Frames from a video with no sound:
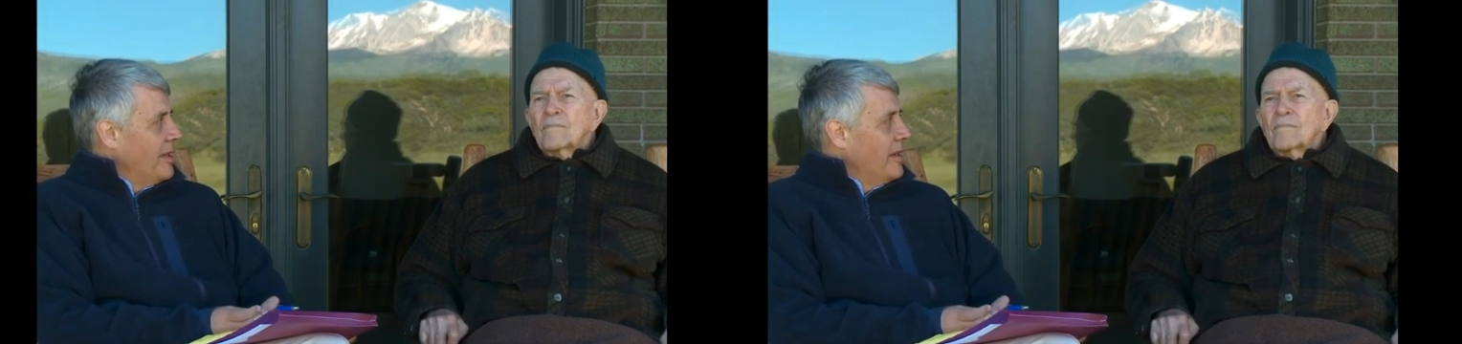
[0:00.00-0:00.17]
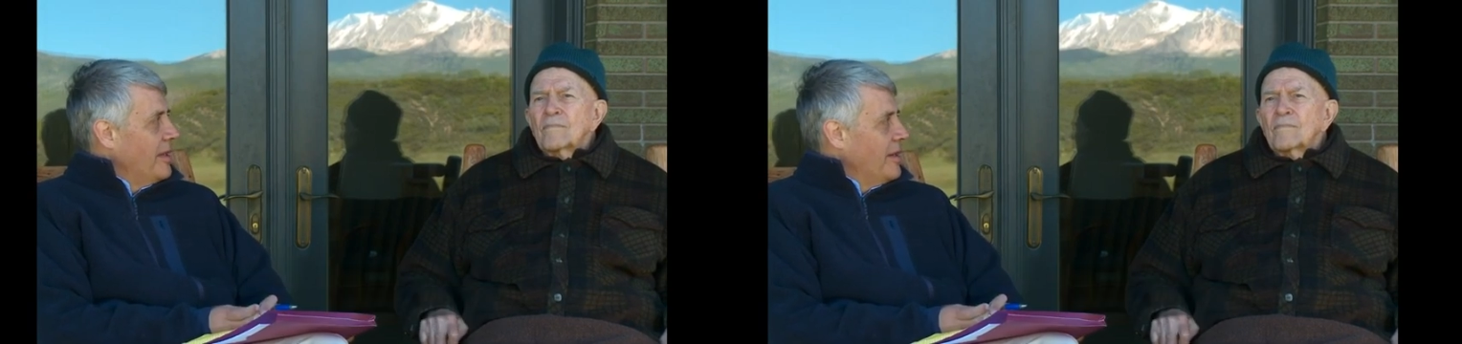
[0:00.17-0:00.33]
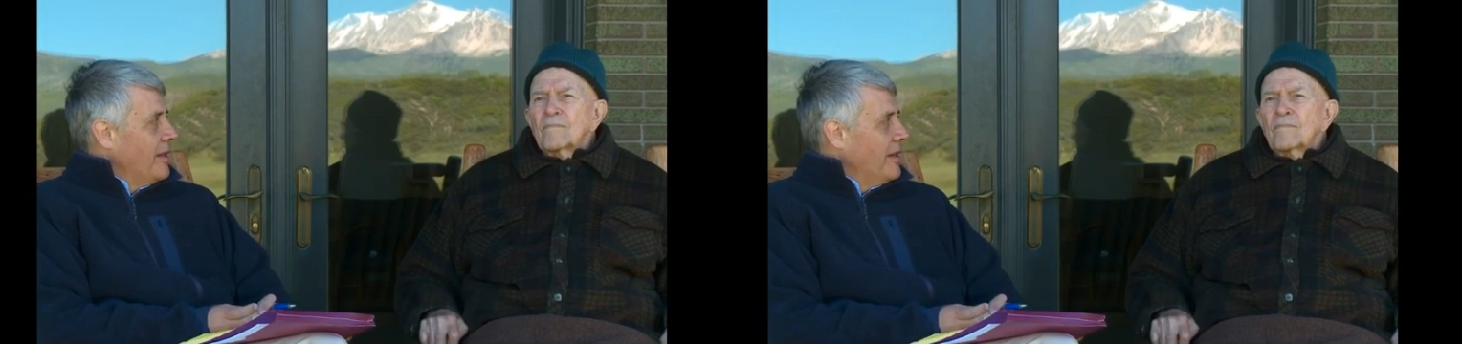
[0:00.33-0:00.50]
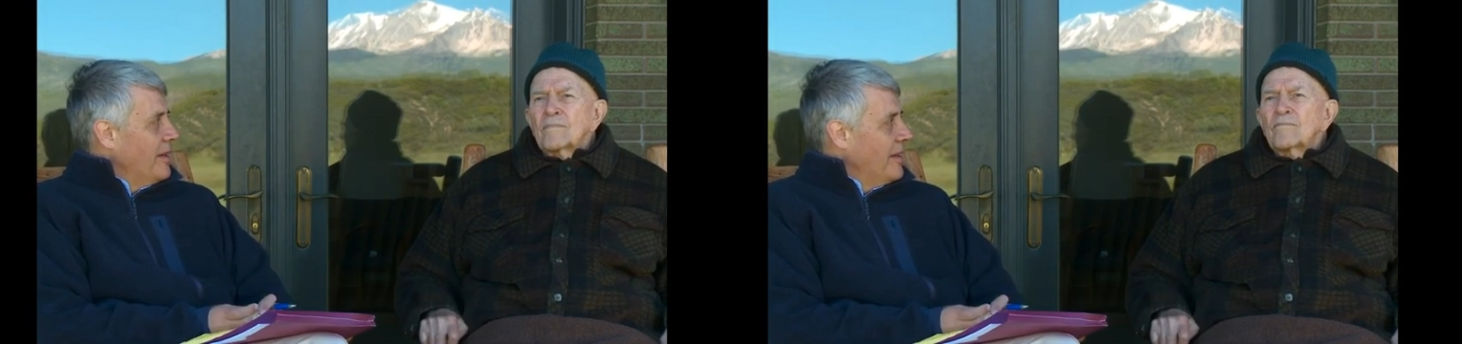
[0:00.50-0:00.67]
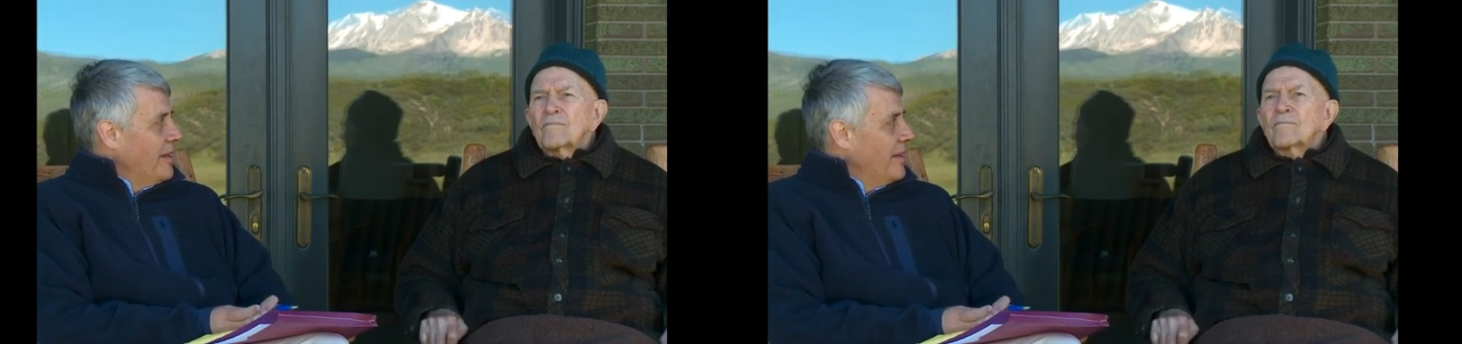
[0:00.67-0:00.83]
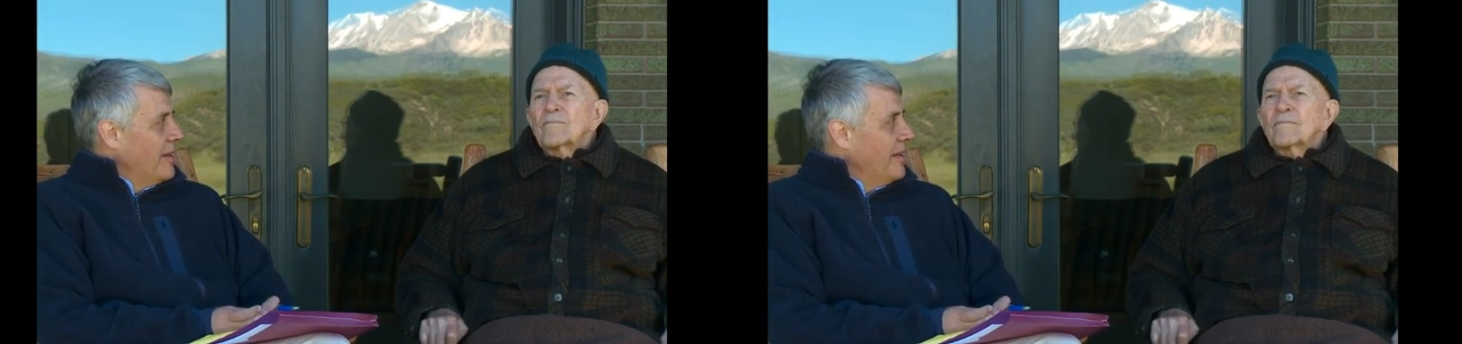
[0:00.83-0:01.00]

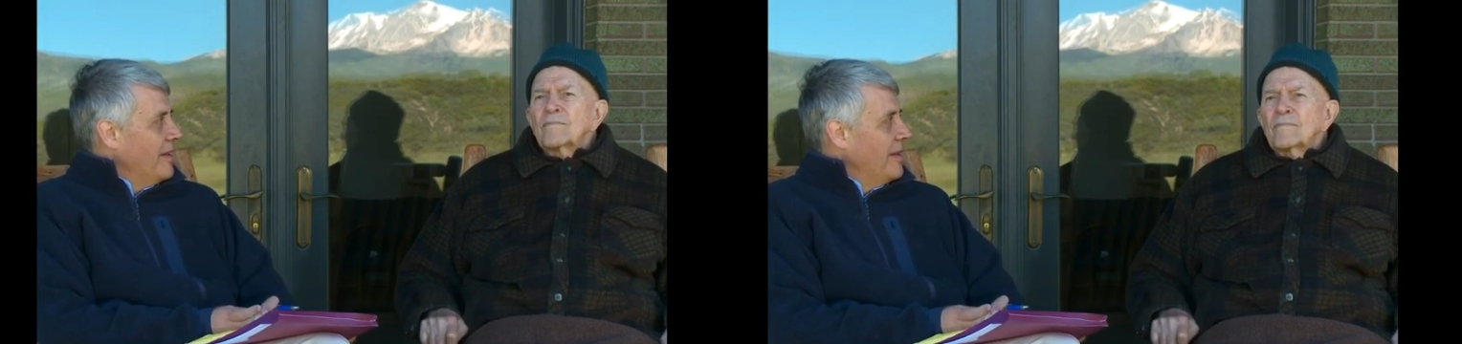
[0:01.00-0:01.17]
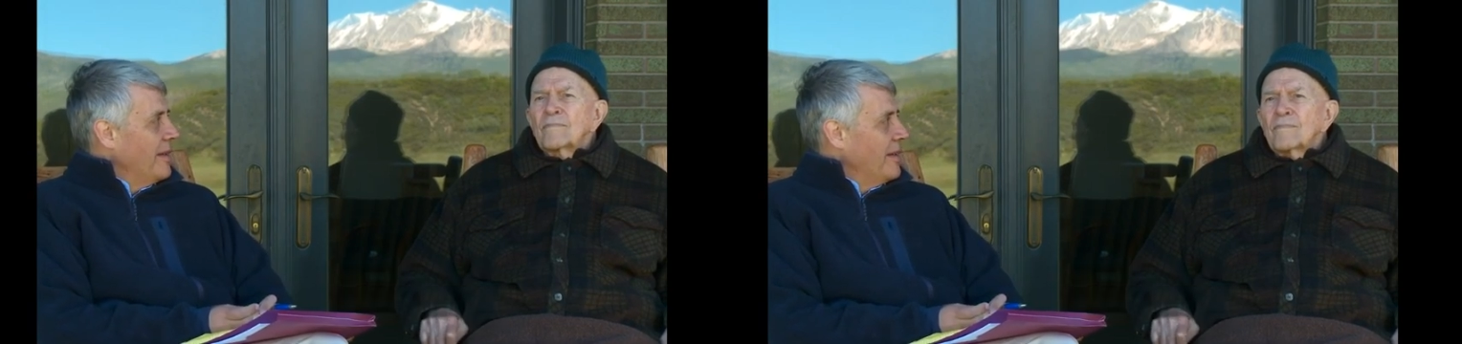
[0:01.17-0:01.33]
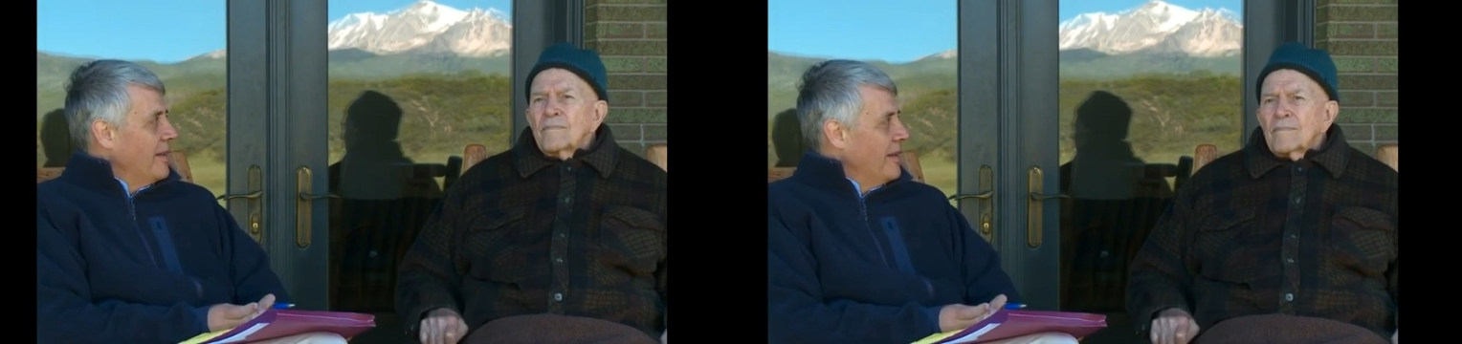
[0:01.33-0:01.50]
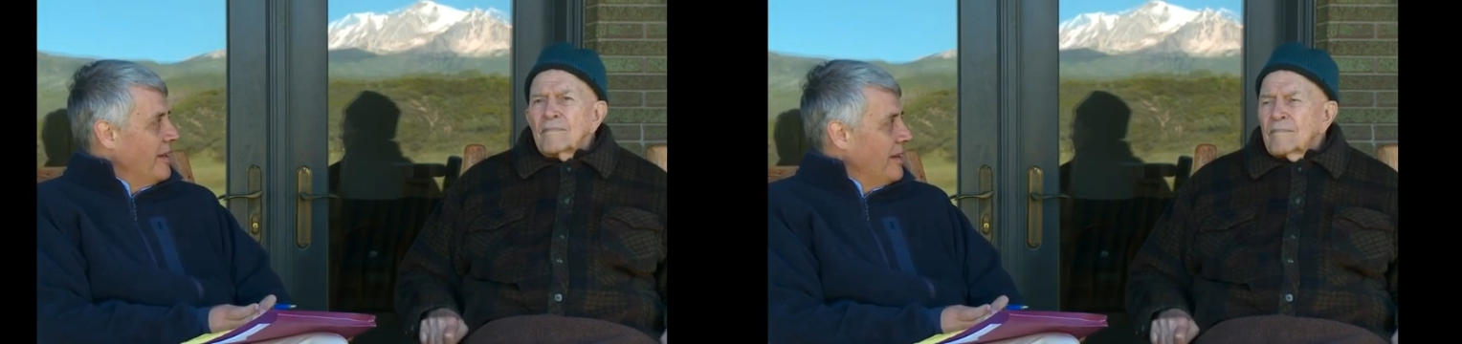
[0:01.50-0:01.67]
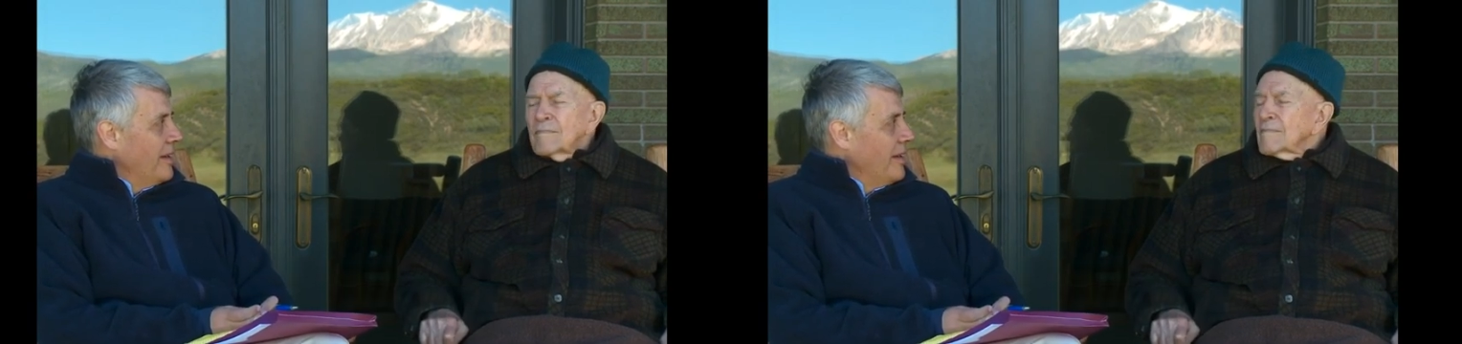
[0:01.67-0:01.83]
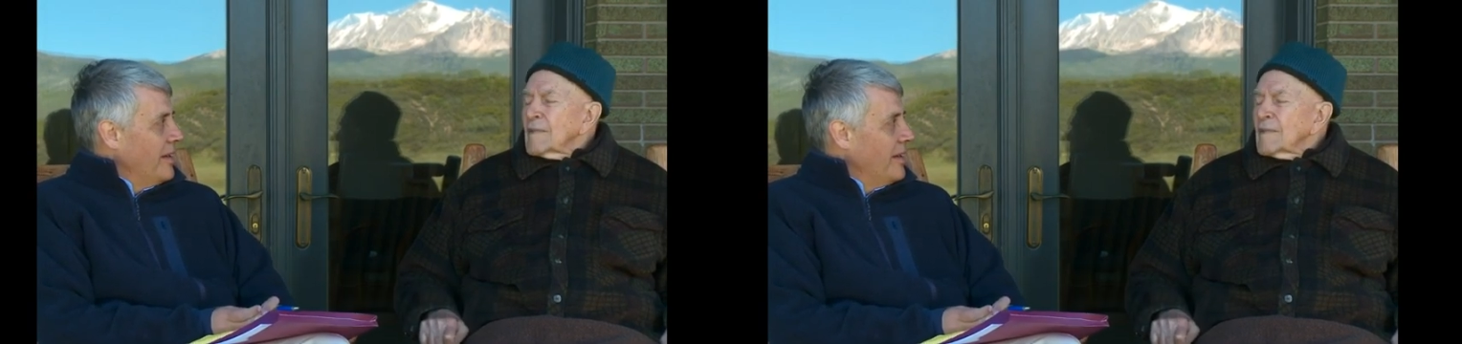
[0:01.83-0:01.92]
[no speech]